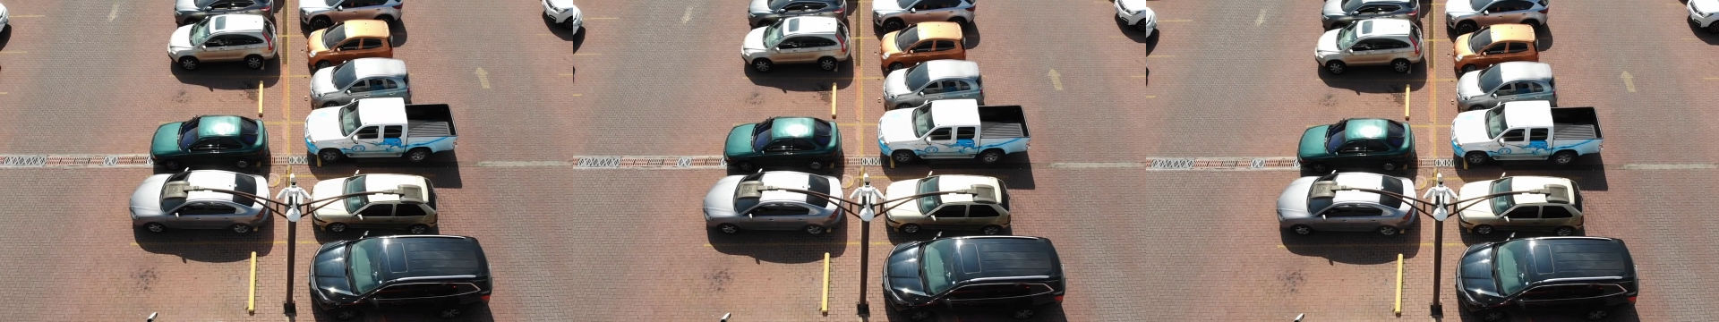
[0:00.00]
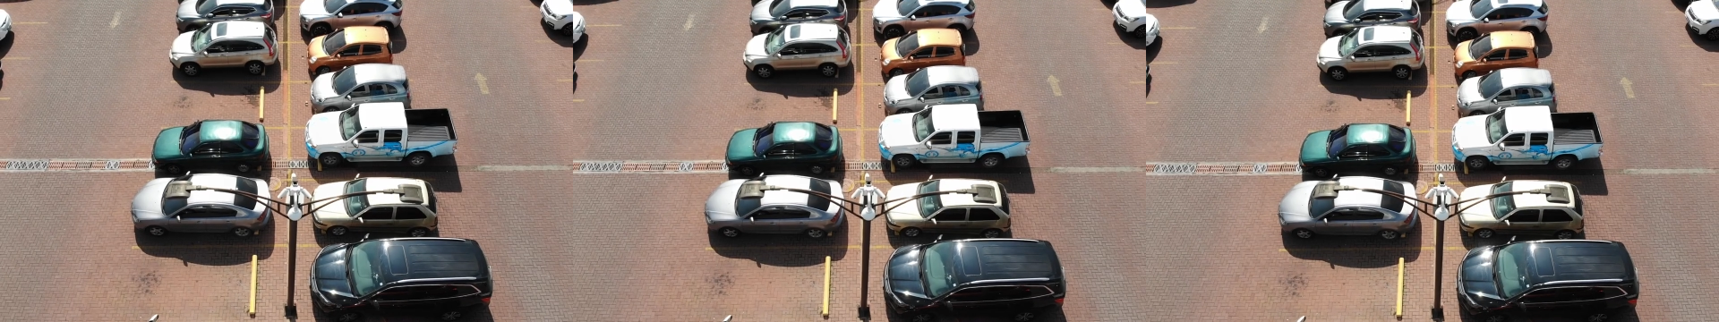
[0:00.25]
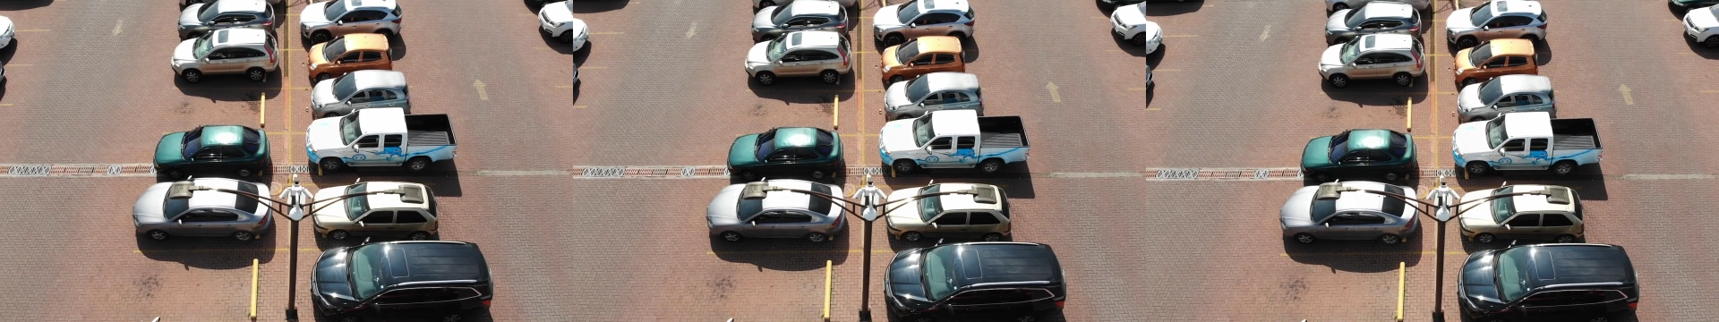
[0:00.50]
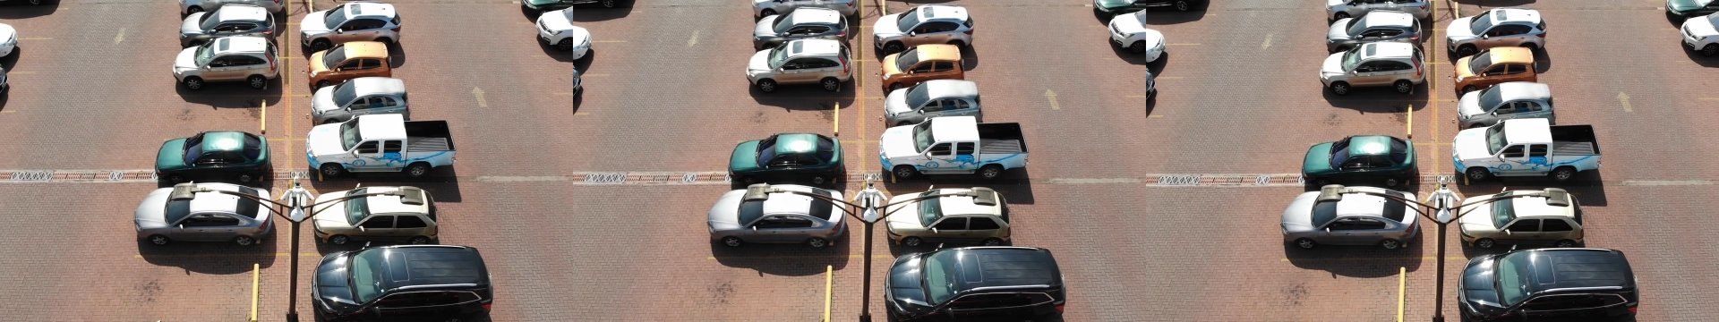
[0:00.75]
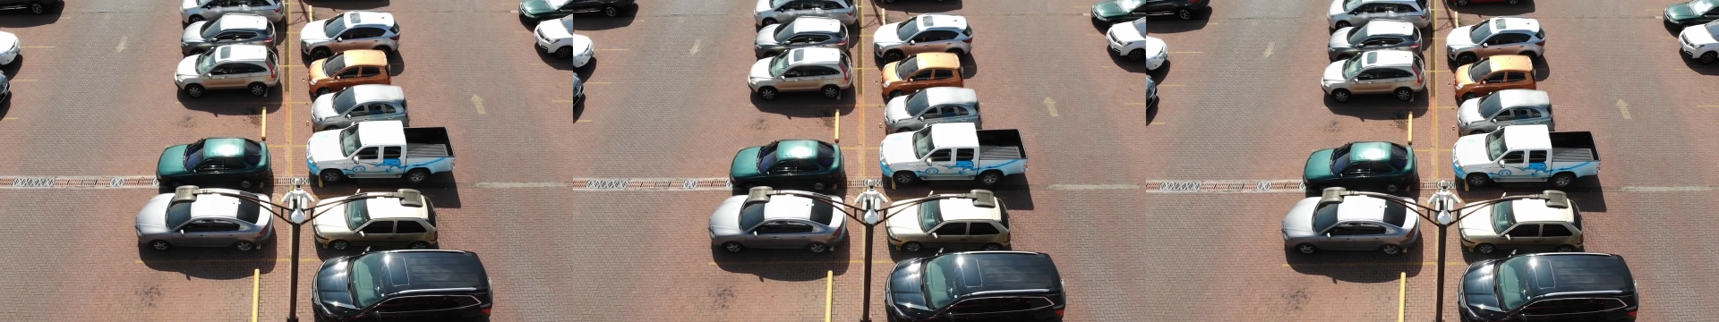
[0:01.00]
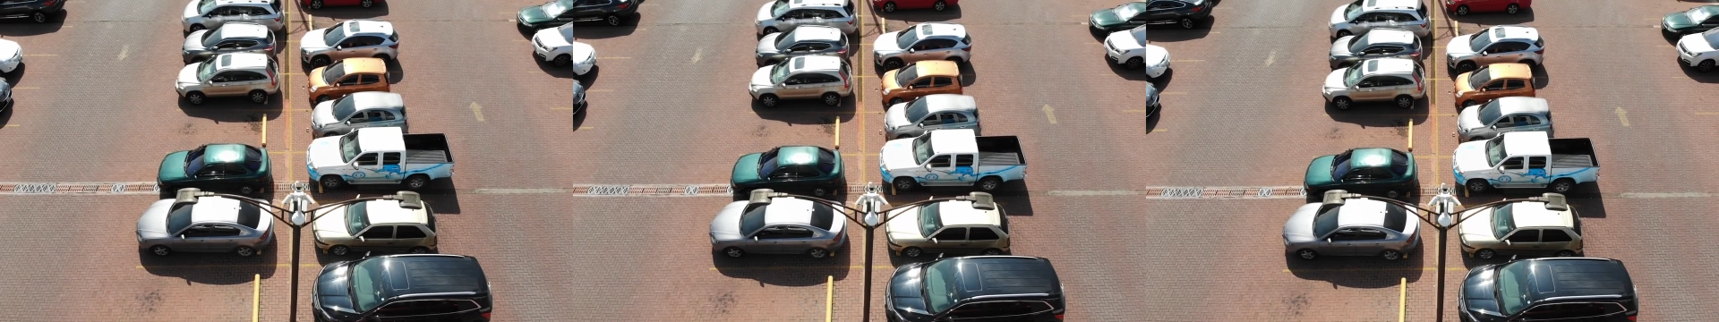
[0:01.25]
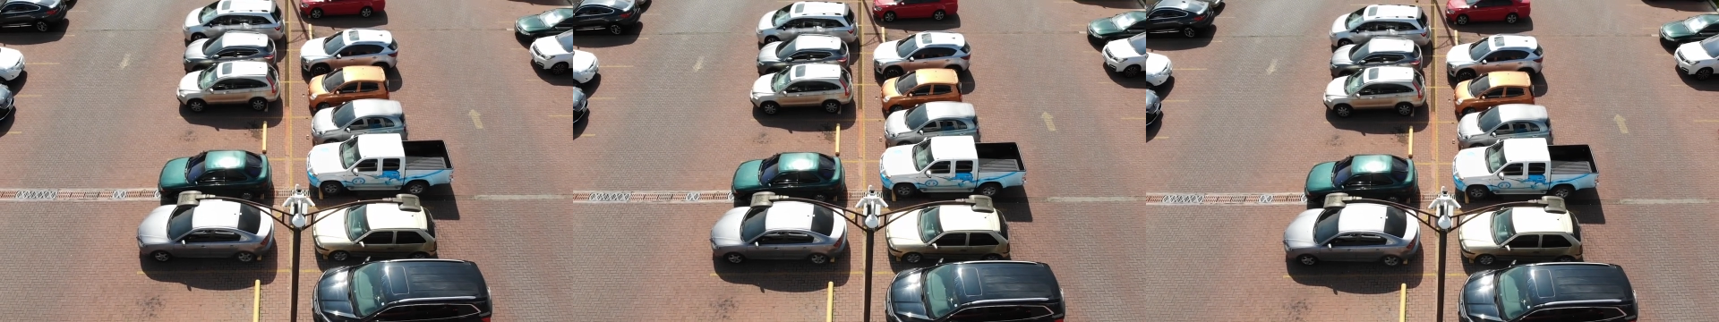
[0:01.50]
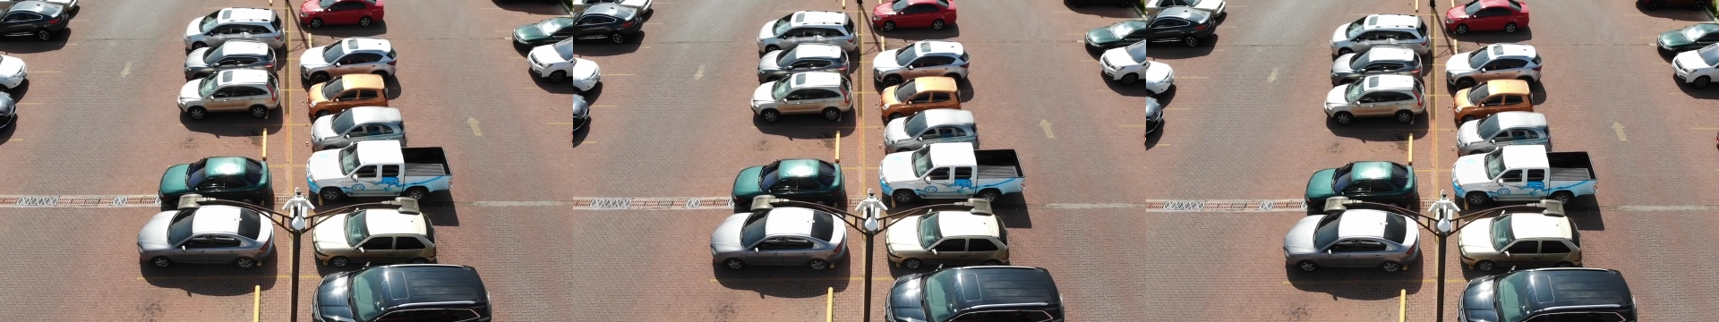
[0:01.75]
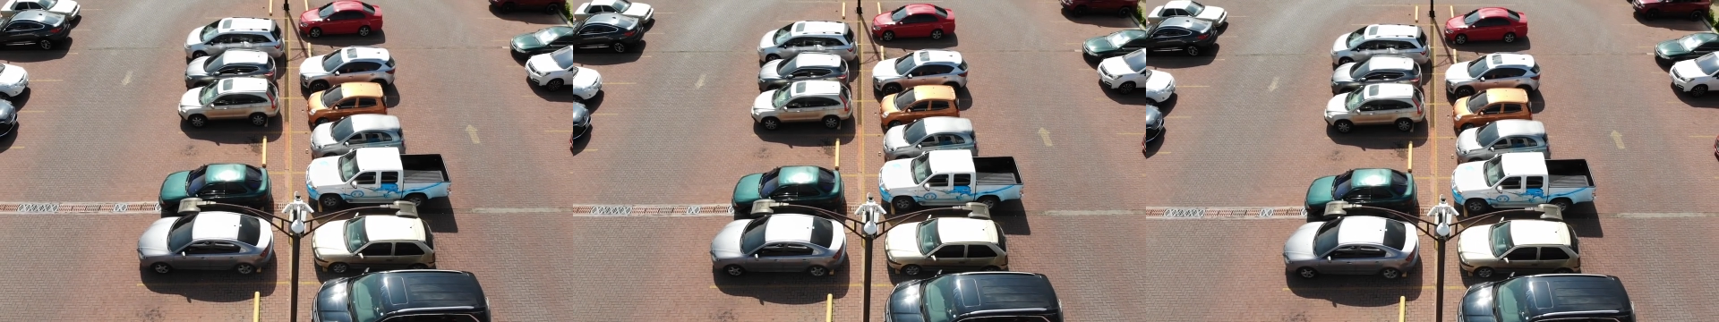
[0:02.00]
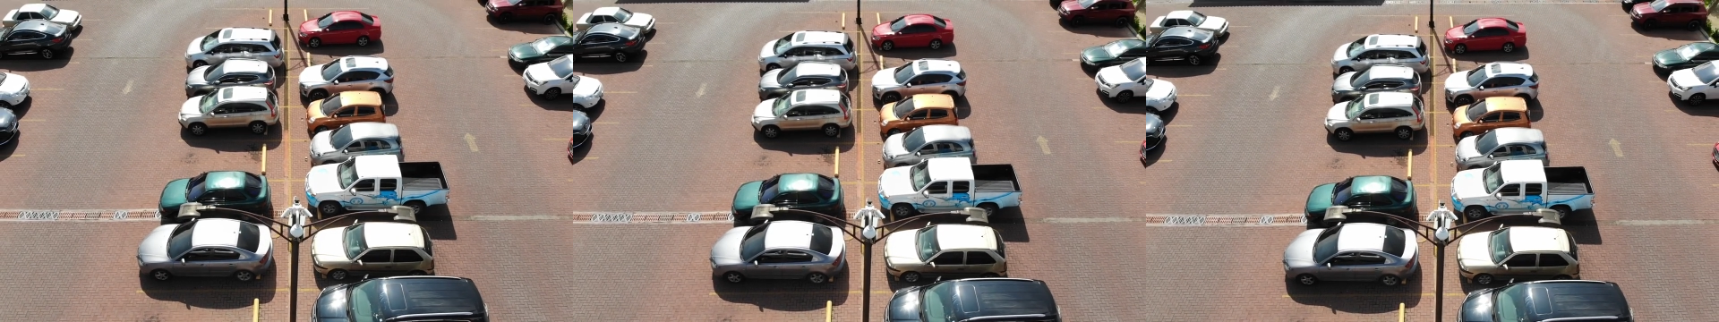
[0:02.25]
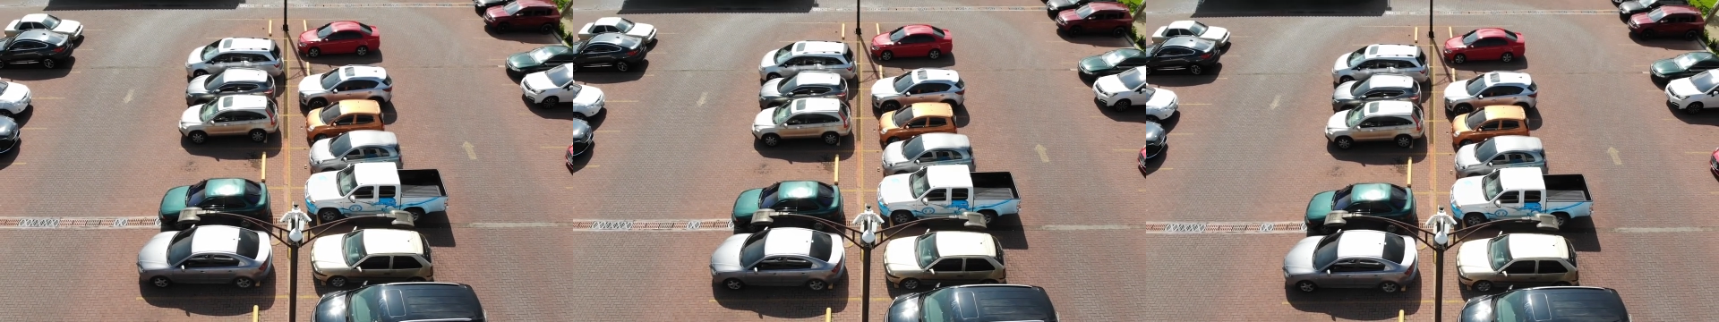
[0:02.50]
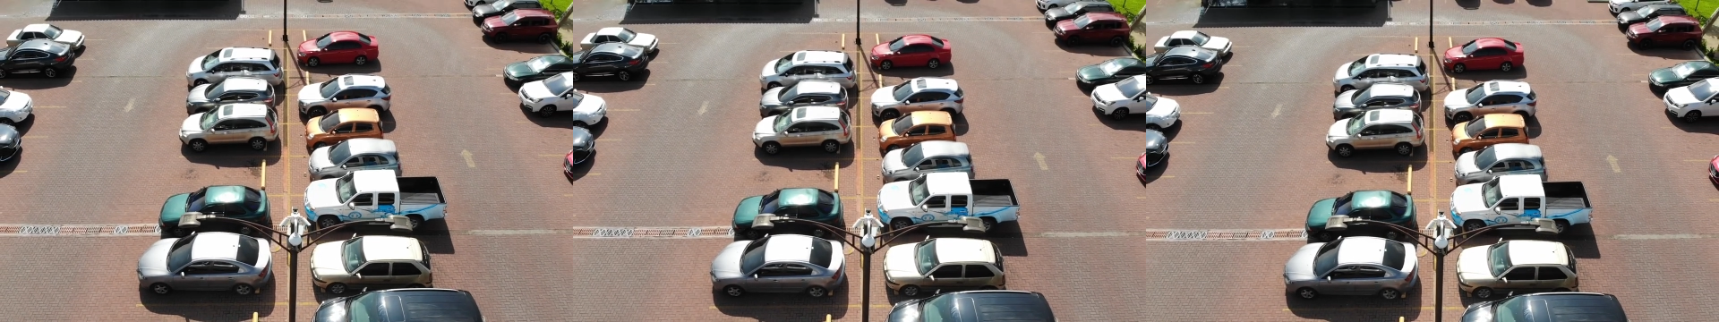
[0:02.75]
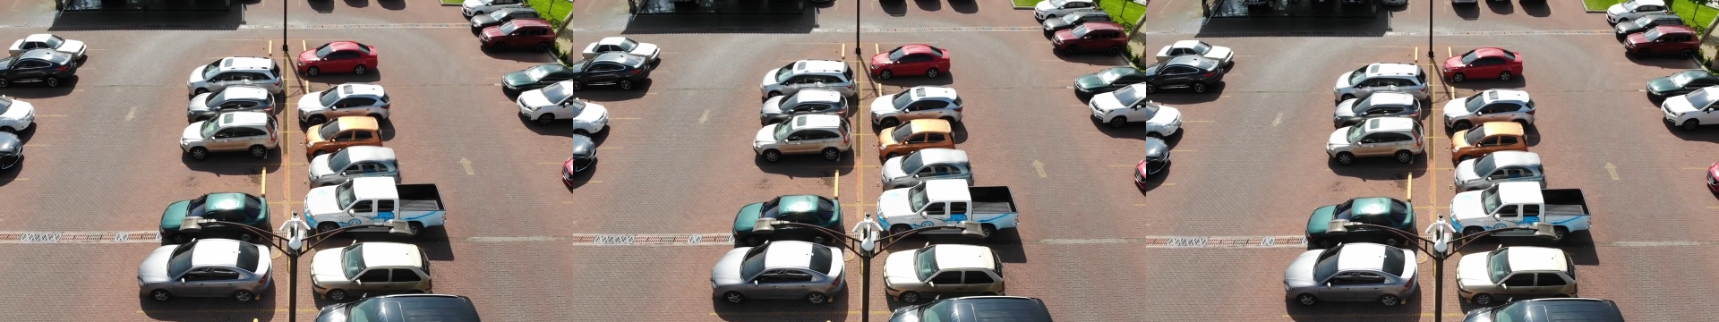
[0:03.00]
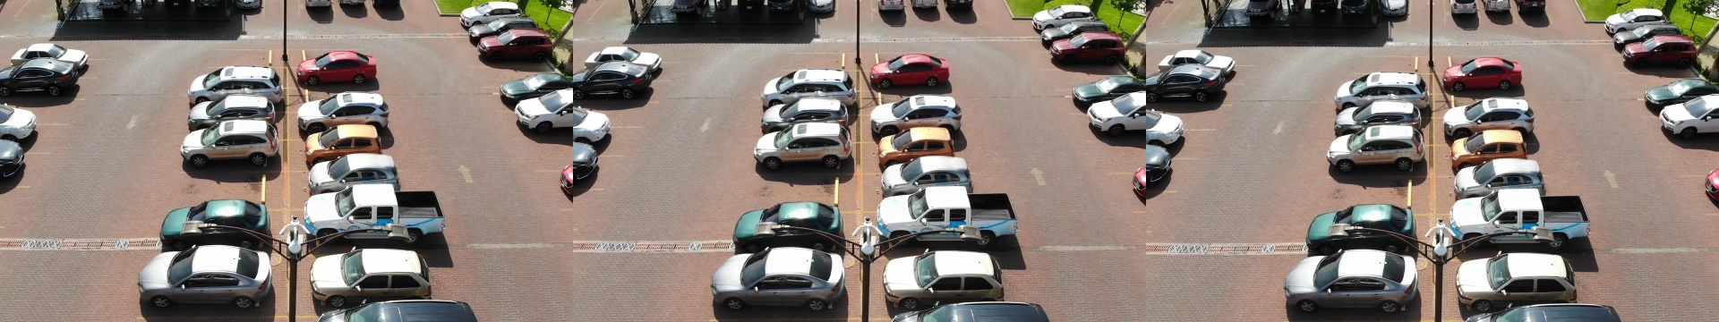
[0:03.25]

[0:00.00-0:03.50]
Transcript: [unreadable: no face in view]